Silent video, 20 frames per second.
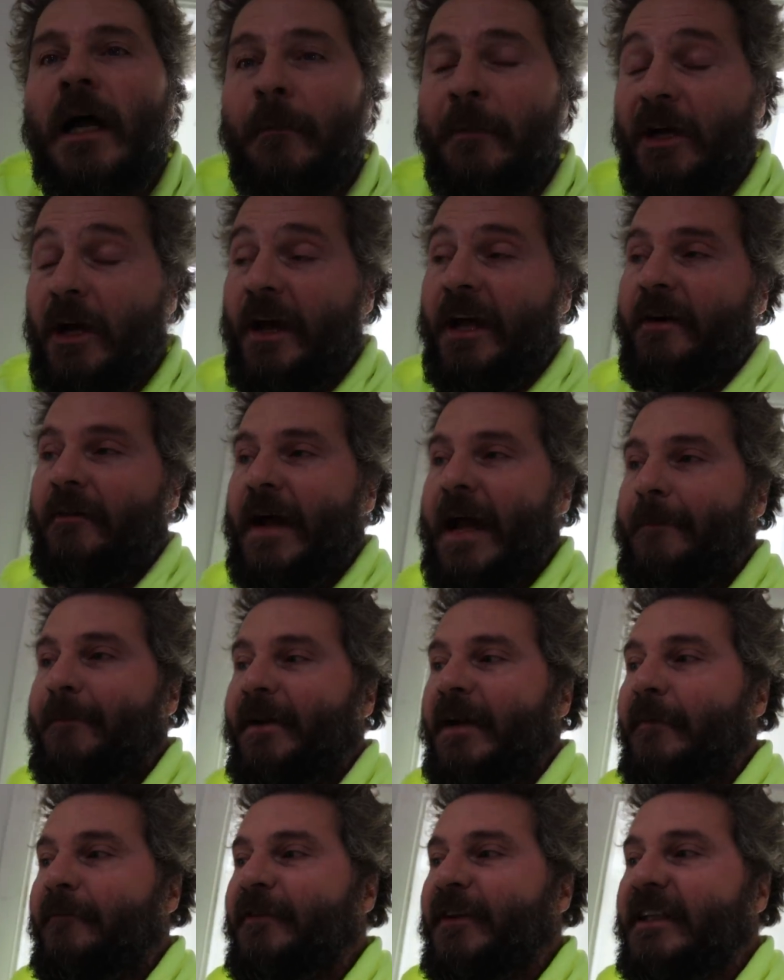I'm gonna go ahead and
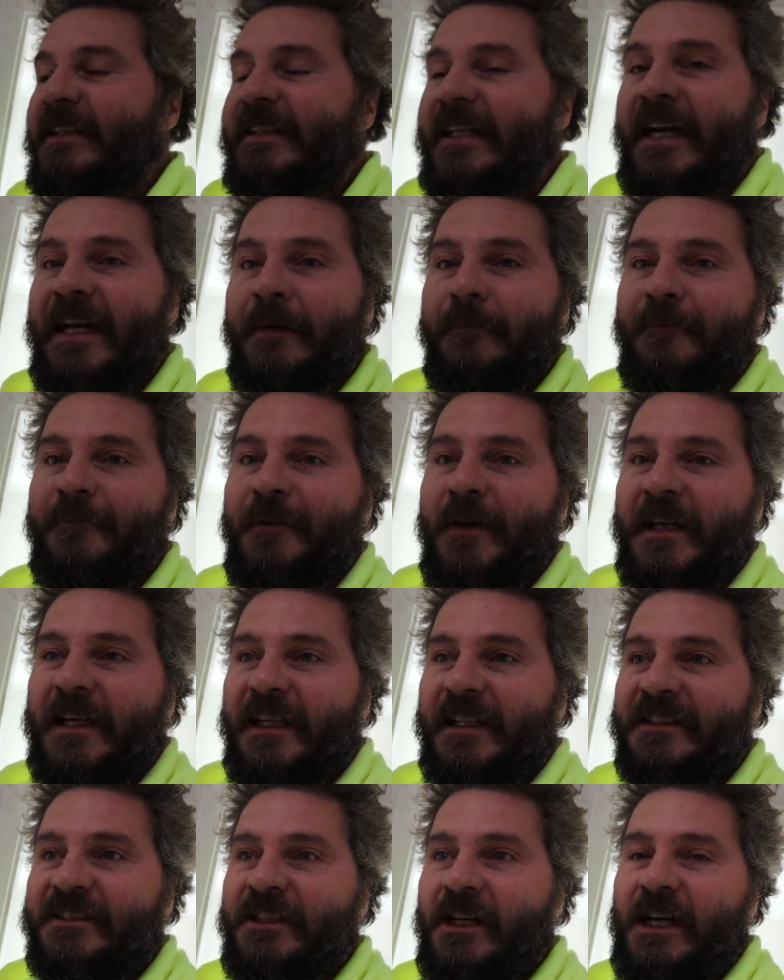wrap it up for the day. I'm
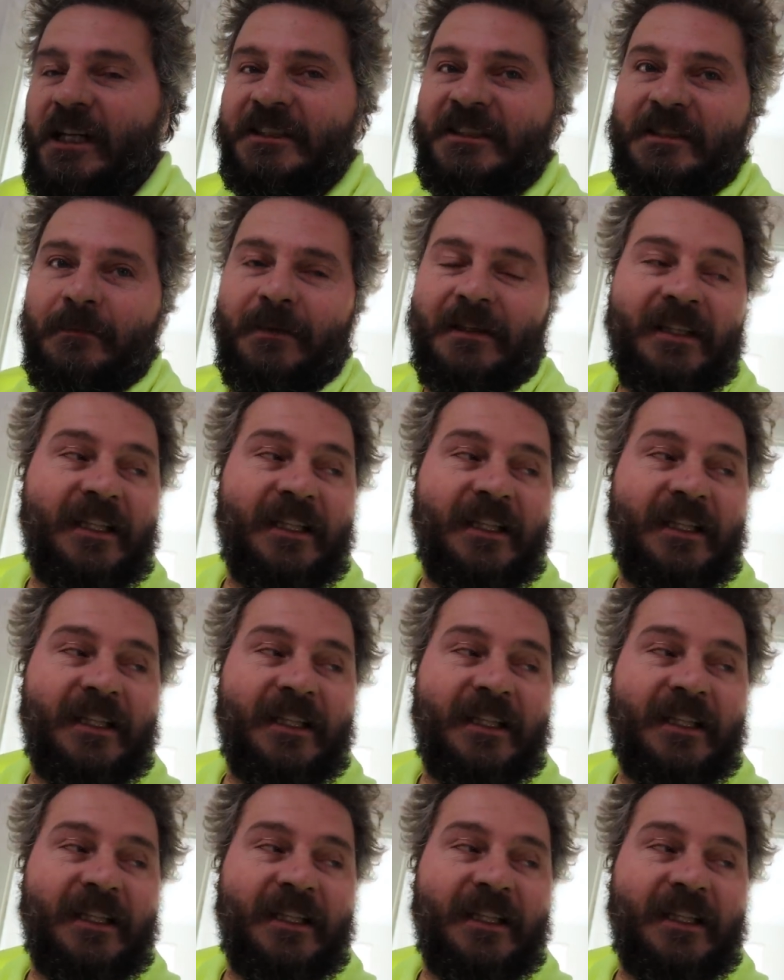freaking exhausted.